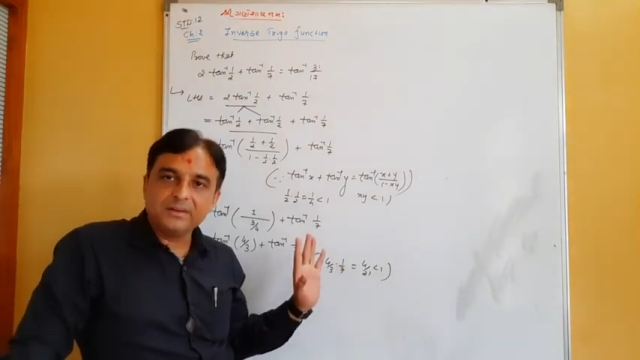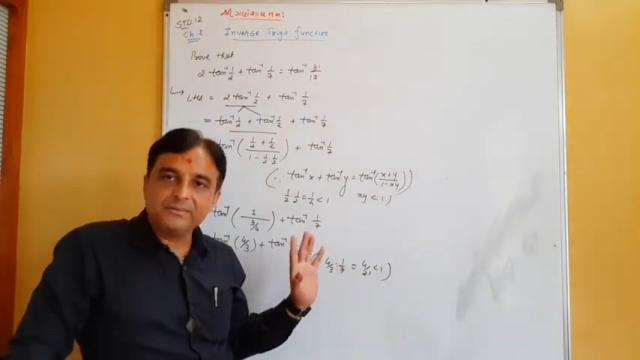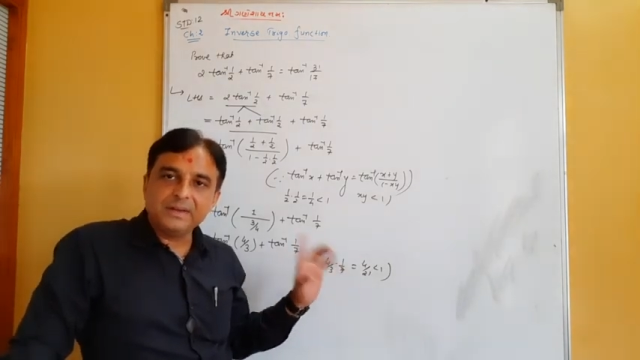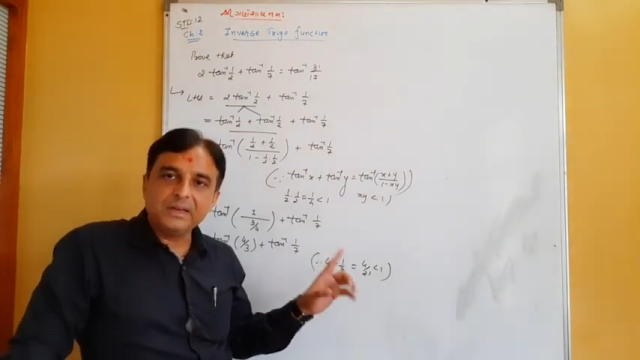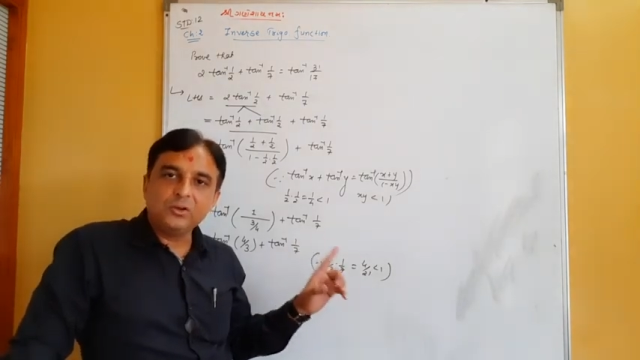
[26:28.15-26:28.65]

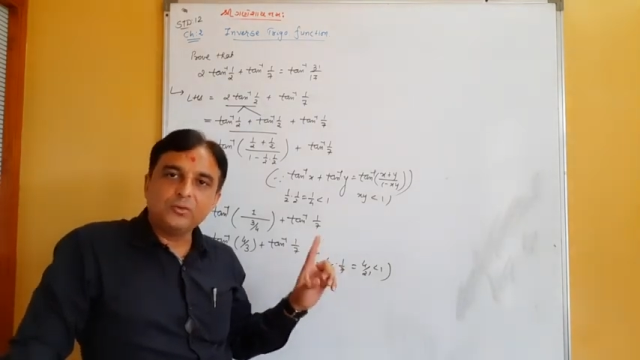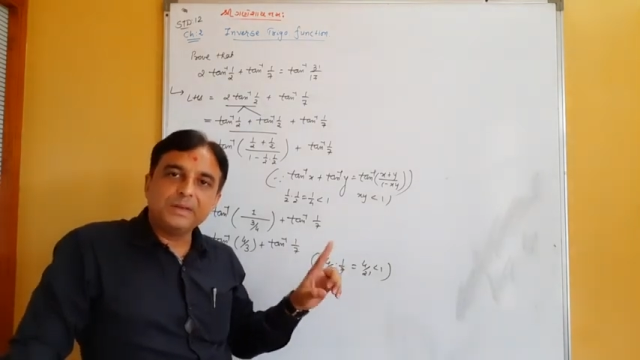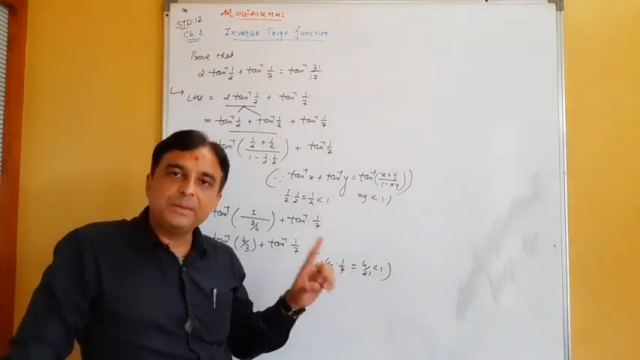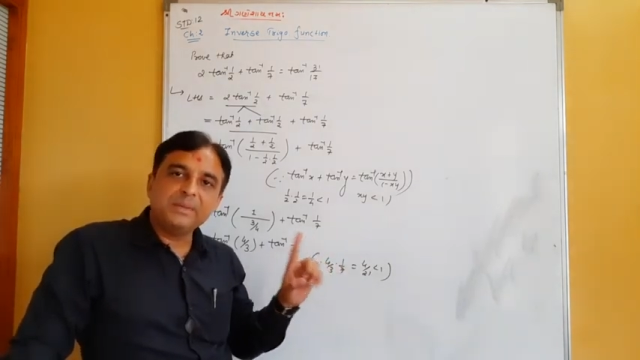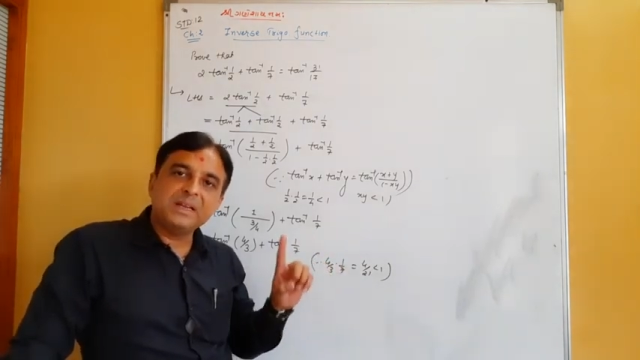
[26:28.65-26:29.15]
value
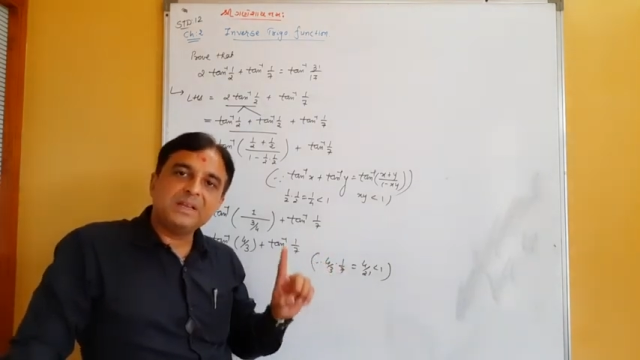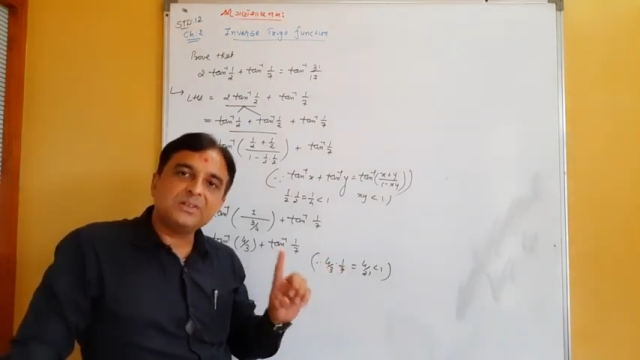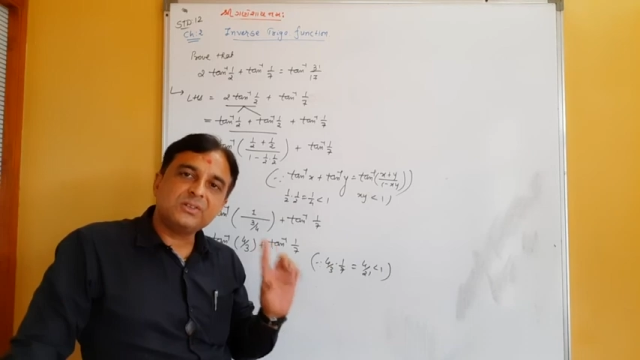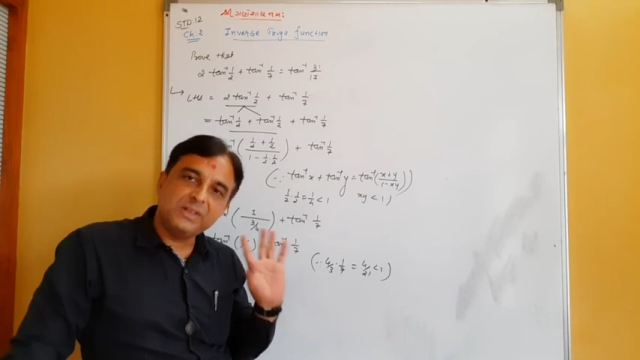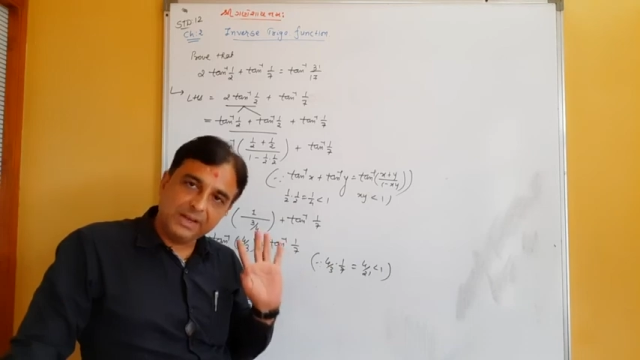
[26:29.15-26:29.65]
will be
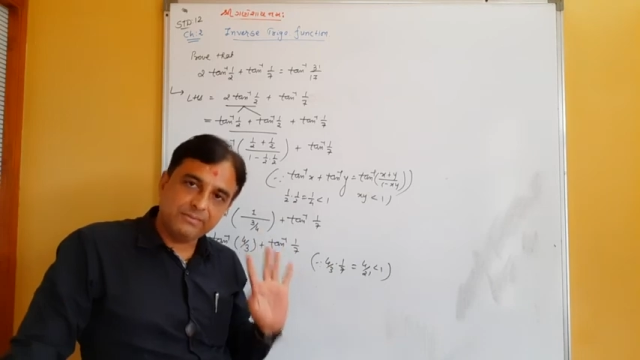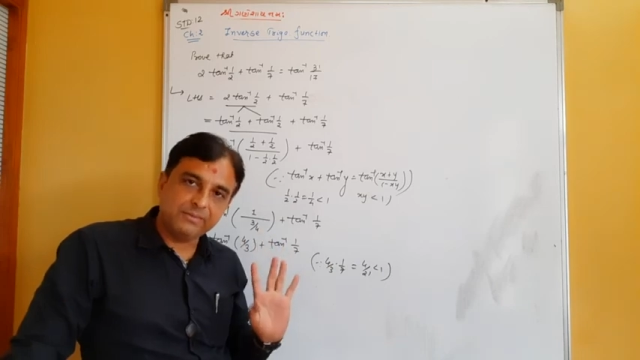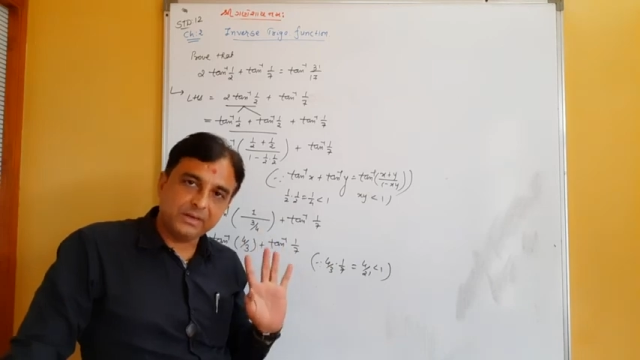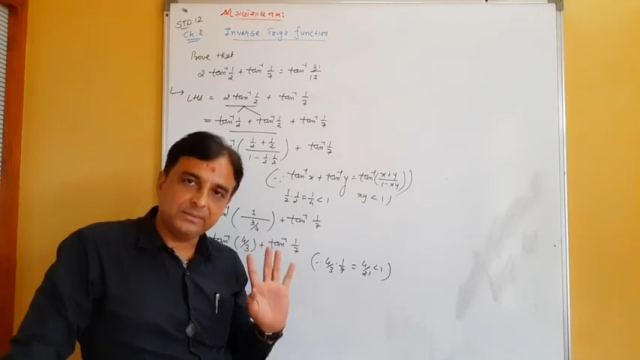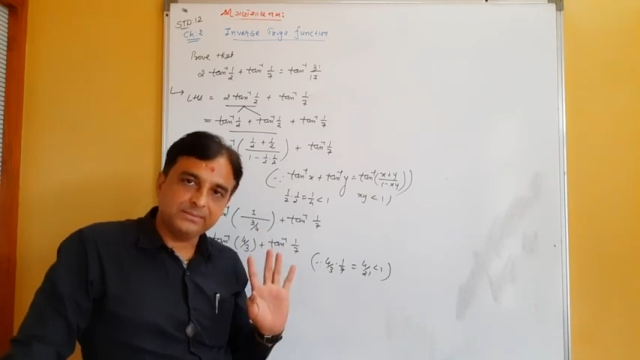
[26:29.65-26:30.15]
less than
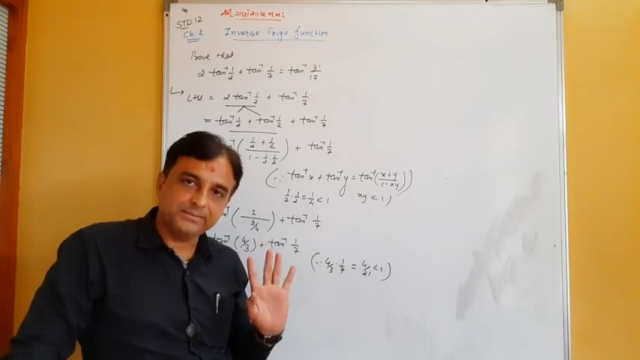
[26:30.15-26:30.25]
1.